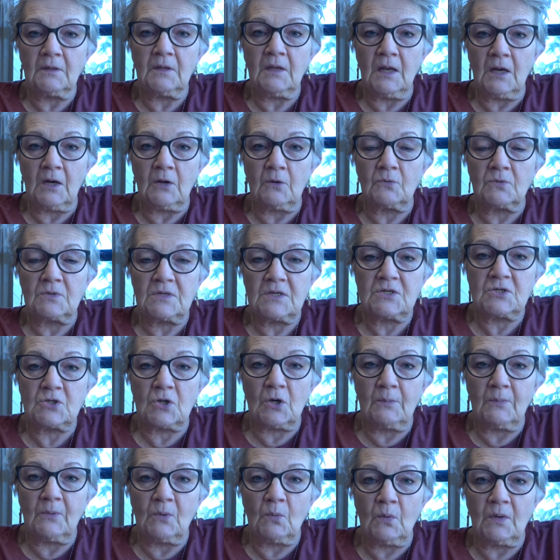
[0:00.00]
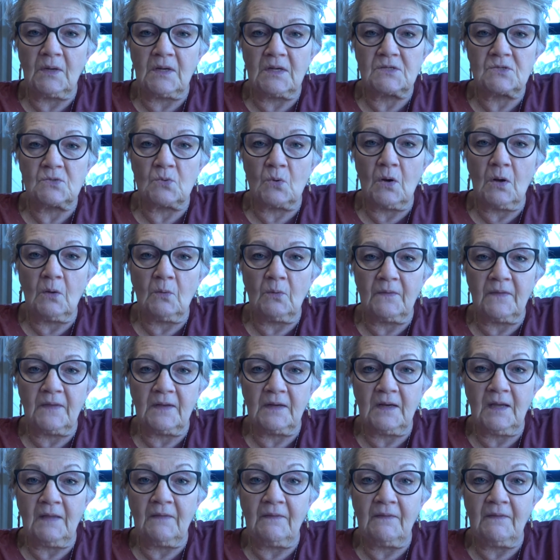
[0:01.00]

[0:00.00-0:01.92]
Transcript: you know, determine what is wrong with it.